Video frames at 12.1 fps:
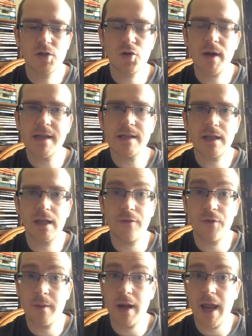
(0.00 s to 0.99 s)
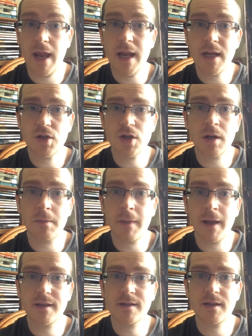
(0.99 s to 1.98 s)
tracing of an ancient
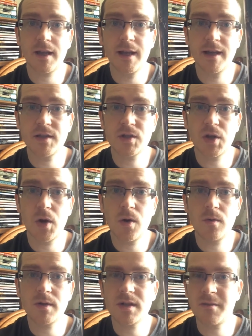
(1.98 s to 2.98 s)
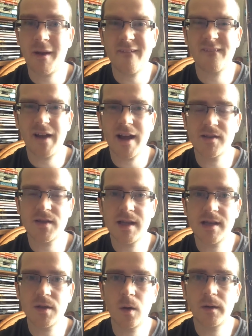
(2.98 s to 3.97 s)
Manx stone, which is about 1,000
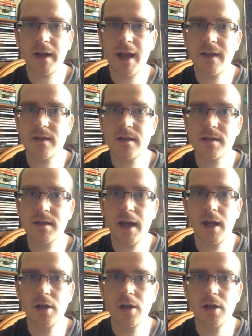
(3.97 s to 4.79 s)
years old, and had this